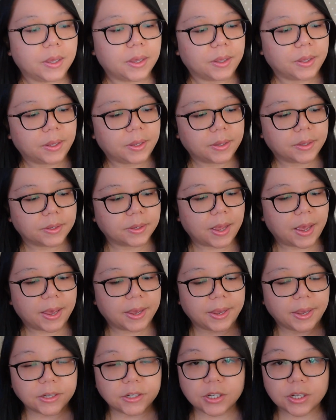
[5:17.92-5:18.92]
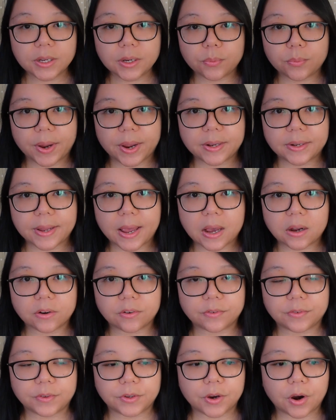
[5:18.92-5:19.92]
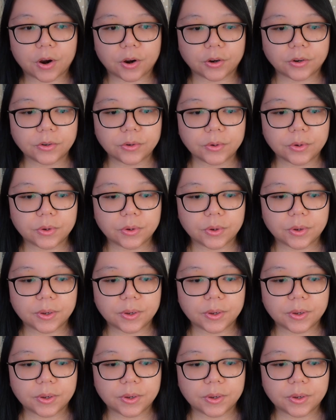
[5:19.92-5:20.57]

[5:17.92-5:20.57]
and I actually ran out of yarn